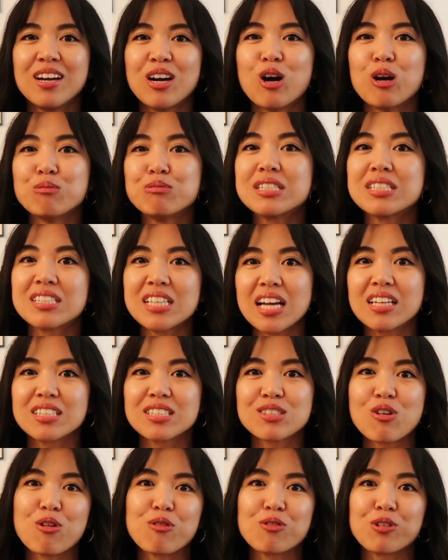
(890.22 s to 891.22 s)

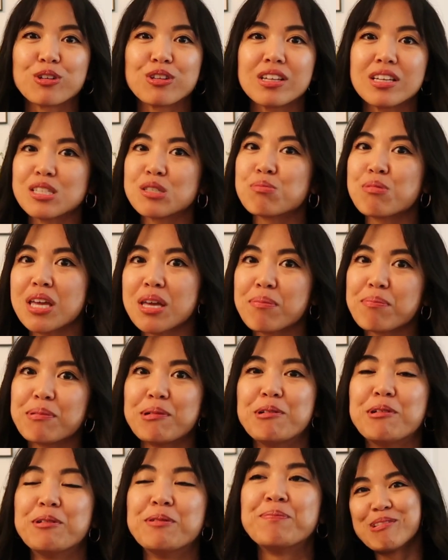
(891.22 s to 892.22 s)
obsessed over these
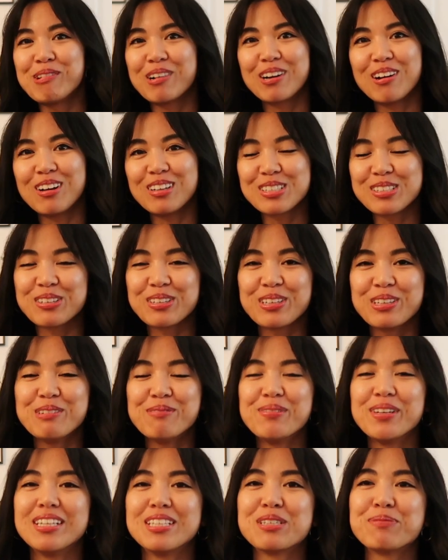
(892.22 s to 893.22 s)
people who are also
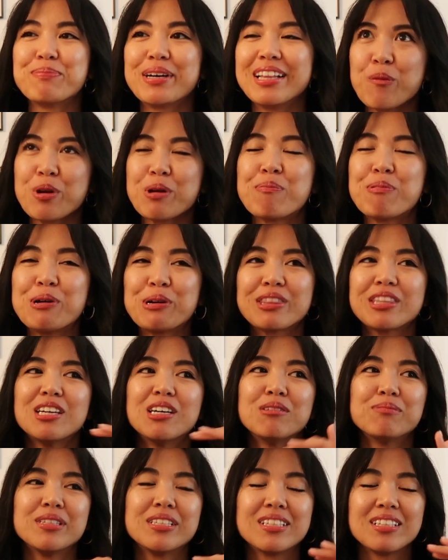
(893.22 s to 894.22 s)
humans, but we put
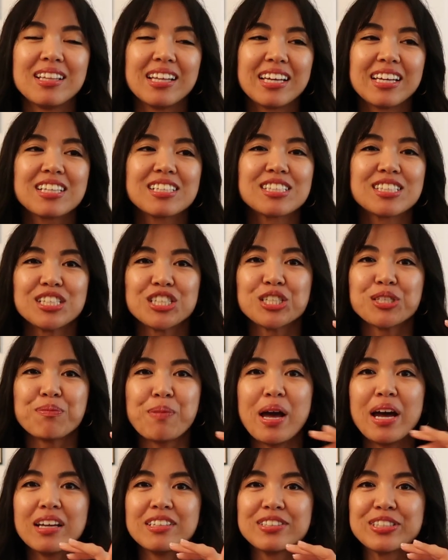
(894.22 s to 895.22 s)
them in like such a
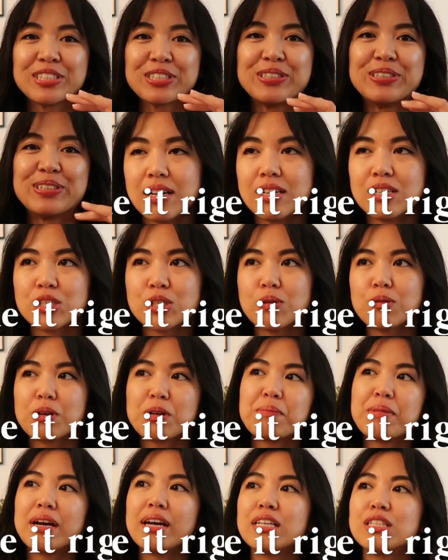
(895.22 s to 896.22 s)
pedestal? So what
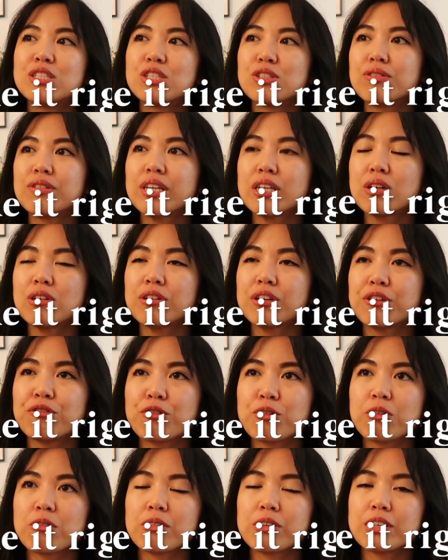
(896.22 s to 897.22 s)
am I doing going
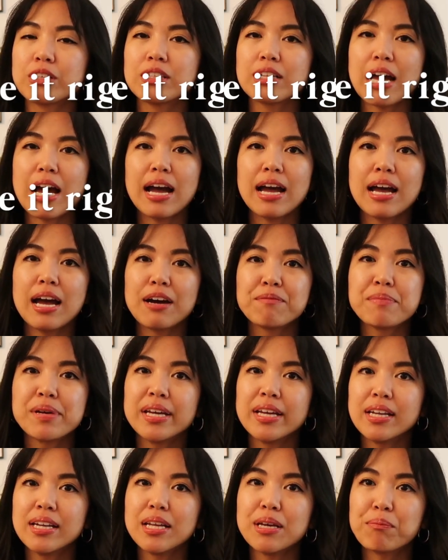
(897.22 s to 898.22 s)
forward? I have
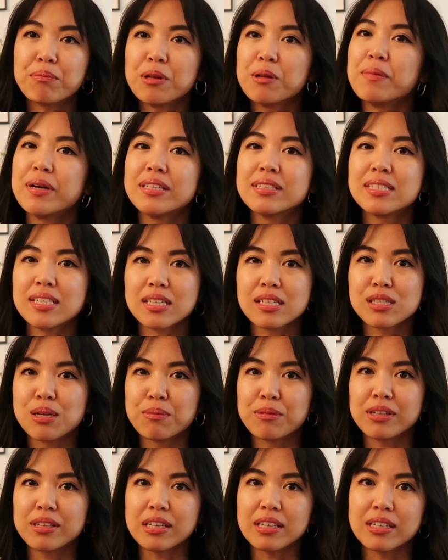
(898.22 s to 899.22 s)
been implementing
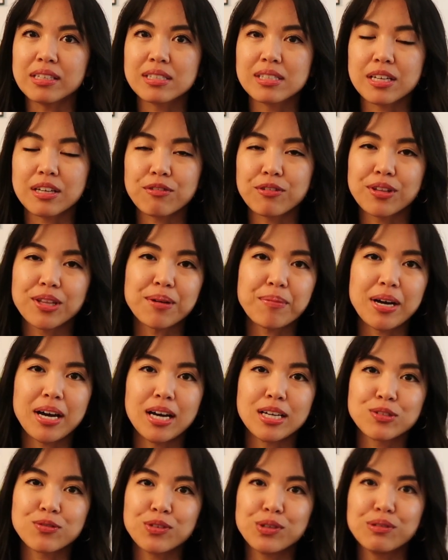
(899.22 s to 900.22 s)
some of these, like for the
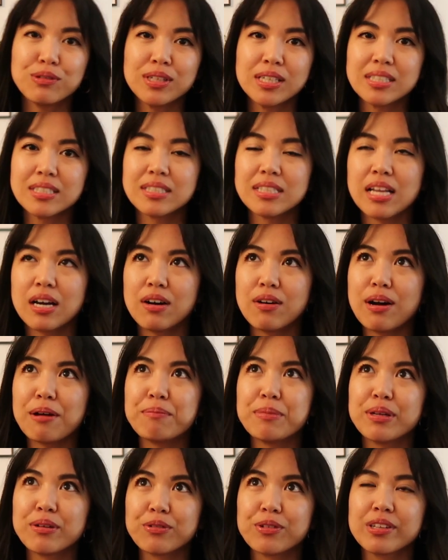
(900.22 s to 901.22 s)
past few weeks now. I've
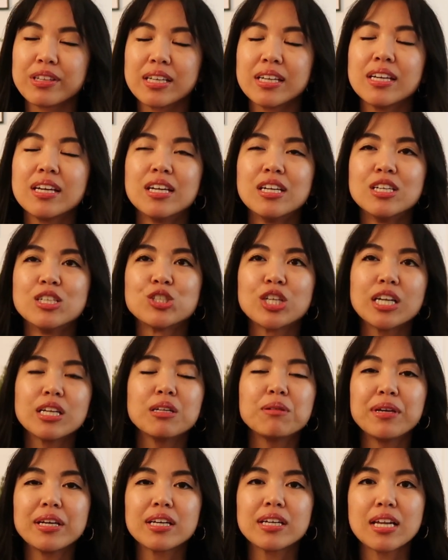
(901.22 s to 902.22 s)
been really trying
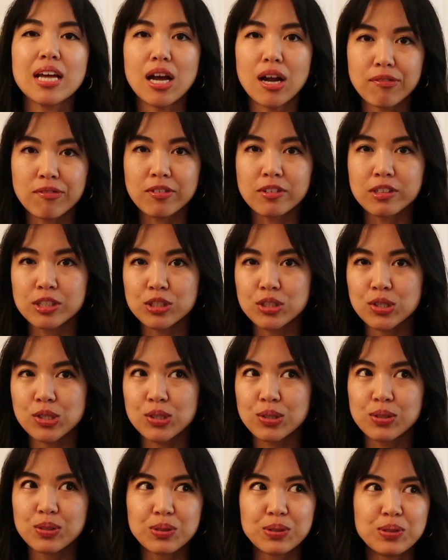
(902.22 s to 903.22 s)
to make an effort
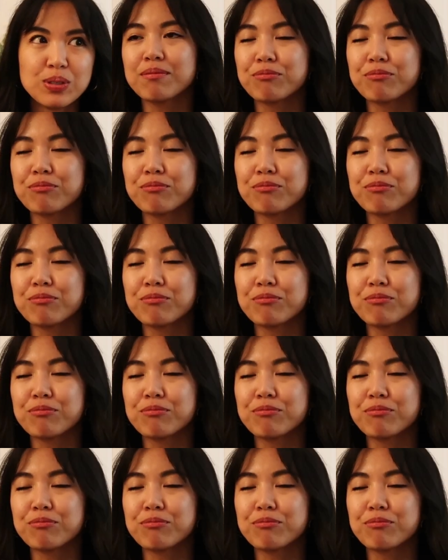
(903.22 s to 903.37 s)
to